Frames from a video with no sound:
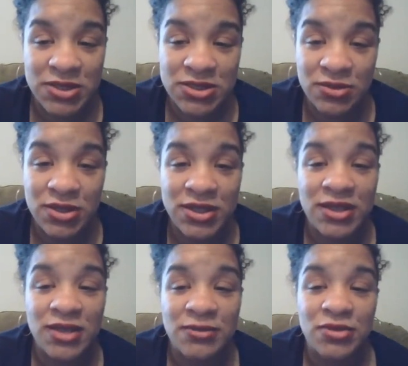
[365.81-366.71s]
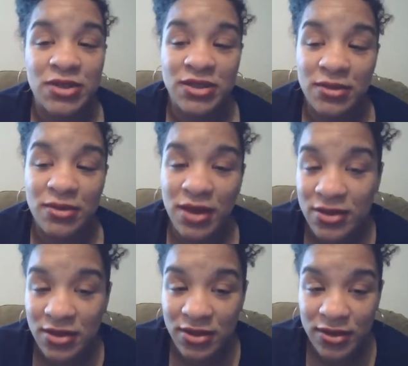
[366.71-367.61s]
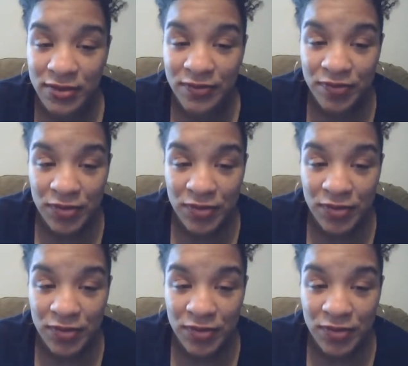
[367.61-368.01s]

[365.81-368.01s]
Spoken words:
So we're going to keep you a little while longer.